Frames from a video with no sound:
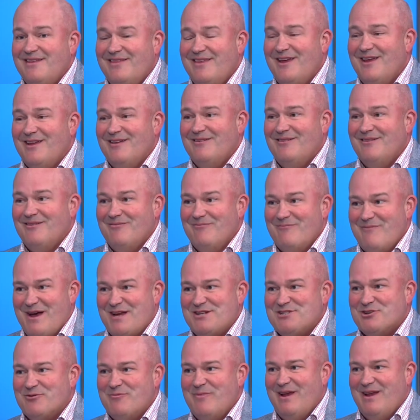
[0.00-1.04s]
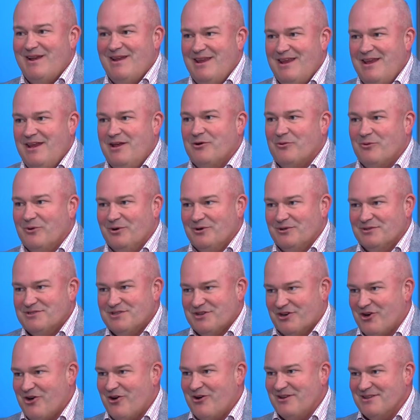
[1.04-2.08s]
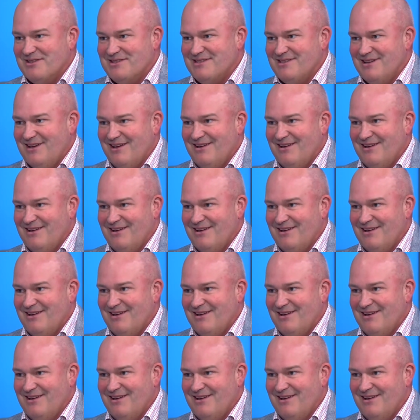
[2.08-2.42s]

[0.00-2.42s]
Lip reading: that measurement equaled currency.